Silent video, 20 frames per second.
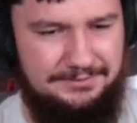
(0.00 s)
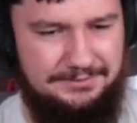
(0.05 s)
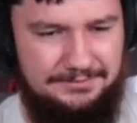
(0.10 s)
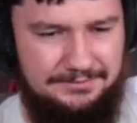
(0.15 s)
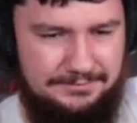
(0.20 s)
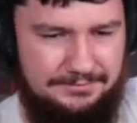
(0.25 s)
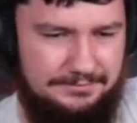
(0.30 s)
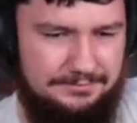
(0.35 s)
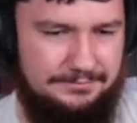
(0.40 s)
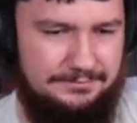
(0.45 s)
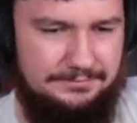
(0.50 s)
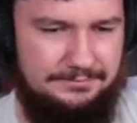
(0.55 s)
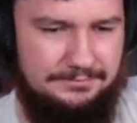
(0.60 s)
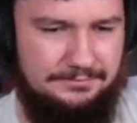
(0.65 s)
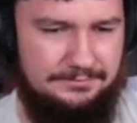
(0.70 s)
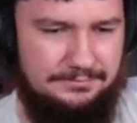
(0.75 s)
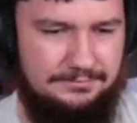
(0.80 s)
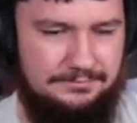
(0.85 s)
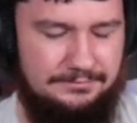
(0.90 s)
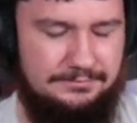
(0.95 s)

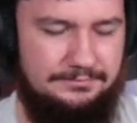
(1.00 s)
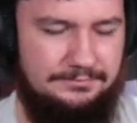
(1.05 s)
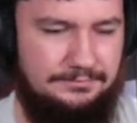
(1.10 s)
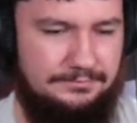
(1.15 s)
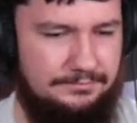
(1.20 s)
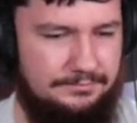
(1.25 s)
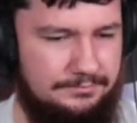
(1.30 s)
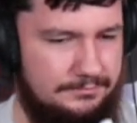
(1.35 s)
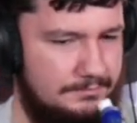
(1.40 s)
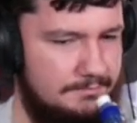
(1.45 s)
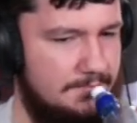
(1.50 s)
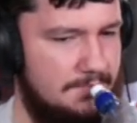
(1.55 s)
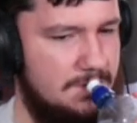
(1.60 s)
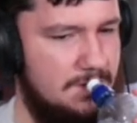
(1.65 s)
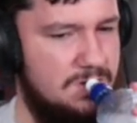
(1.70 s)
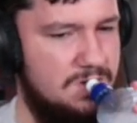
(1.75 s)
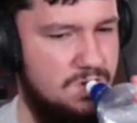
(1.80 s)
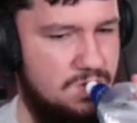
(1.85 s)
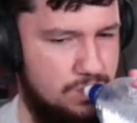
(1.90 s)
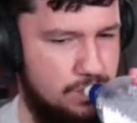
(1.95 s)

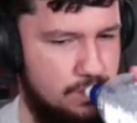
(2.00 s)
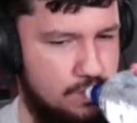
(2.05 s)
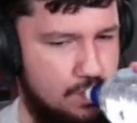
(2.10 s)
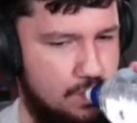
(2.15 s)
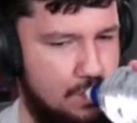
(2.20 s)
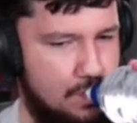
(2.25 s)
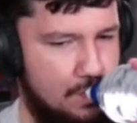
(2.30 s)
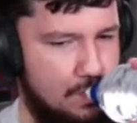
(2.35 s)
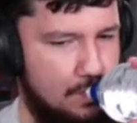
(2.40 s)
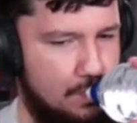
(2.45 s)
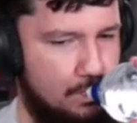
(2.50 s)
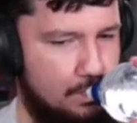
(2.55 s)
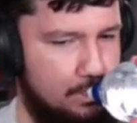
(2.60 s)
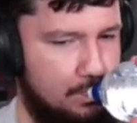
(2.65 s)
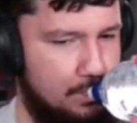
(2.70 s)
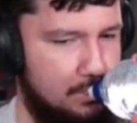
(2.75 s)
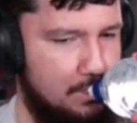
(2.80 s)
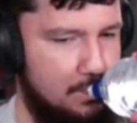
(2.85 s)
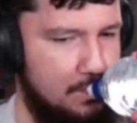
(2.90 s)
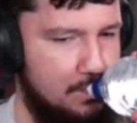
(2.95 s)

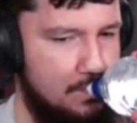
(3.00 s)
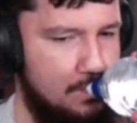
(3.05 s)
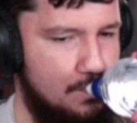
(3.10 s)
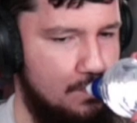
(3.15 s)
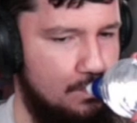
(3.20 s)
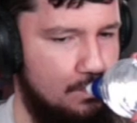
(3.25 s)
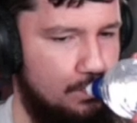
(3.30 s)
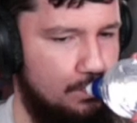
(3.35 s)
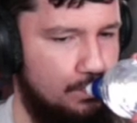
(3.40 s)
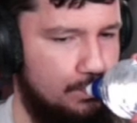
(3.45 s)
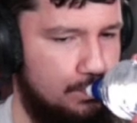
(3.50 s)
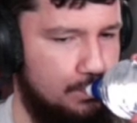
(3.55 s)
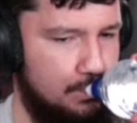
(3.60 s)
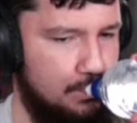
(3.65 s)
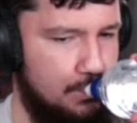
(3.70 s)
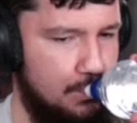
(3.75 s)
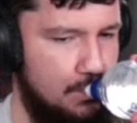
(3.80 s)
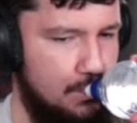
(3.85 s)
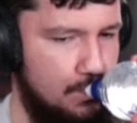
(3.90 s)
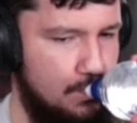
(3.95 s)

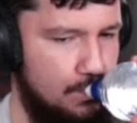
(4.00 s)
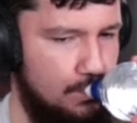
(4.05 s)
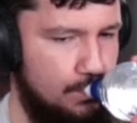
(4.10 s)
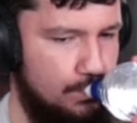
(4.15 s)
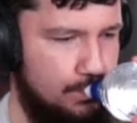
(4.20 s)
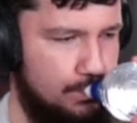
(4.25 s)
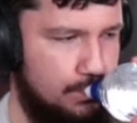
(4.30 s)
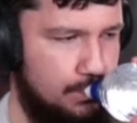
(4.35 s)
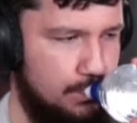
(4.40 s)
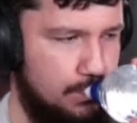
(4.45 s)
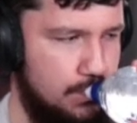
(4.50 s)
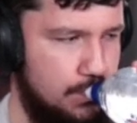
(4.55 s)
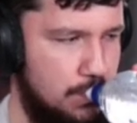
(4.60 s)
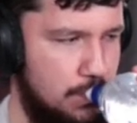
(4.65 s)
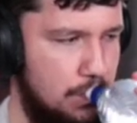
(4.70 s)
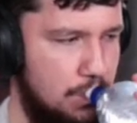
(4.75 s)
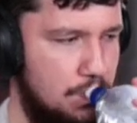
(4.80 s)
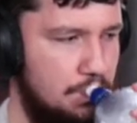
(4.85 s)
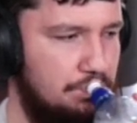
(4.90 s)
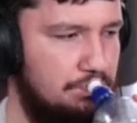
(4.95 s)

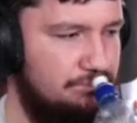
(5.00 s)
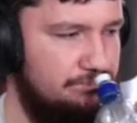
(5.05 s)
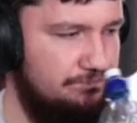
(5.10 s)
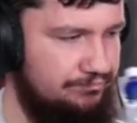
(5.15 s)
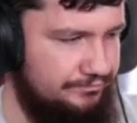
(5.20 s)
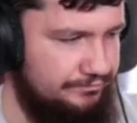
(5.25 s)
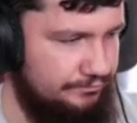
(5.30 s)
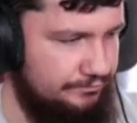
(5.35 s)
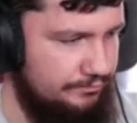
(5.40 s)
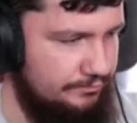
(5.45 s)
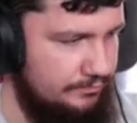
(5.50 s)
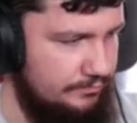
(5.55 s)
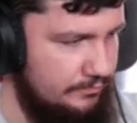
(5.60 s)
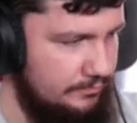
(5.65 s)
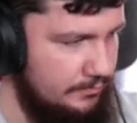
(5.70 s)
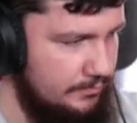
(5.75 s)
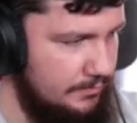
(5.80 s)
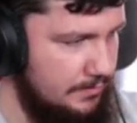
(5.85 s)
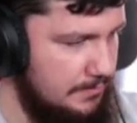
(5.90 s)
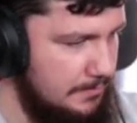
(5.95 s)

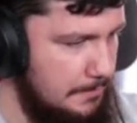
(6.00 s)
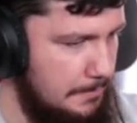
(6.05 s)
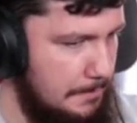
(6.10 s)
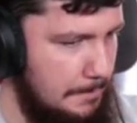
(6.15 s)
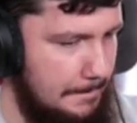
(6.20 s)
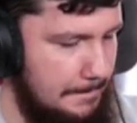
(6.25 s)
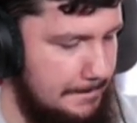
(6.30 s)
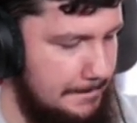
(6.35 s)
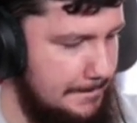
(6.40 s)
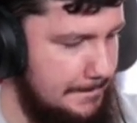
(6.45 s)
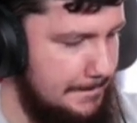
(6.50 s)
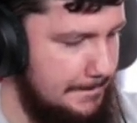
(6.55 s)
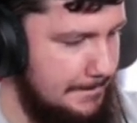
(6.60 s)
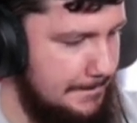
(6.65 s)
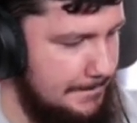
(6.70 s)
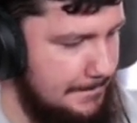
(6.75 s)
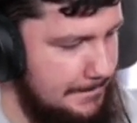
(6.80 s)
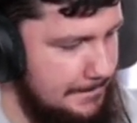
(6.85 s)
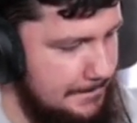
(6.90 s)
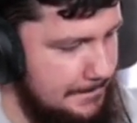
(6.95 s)

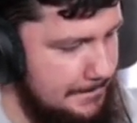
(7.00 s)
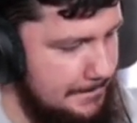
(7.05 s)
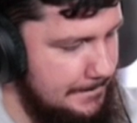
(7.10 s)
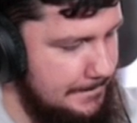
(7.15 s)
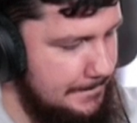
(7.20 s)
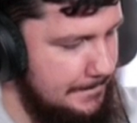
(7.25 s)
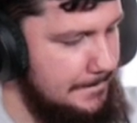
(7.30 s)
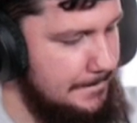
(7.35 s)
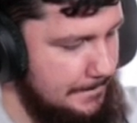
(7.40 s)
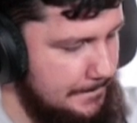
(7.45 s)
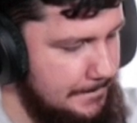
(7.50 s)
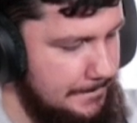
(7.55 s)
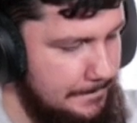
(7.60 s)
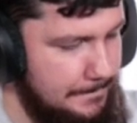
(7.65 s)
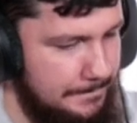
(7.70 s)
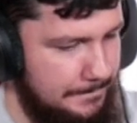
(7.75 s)
(not speaking)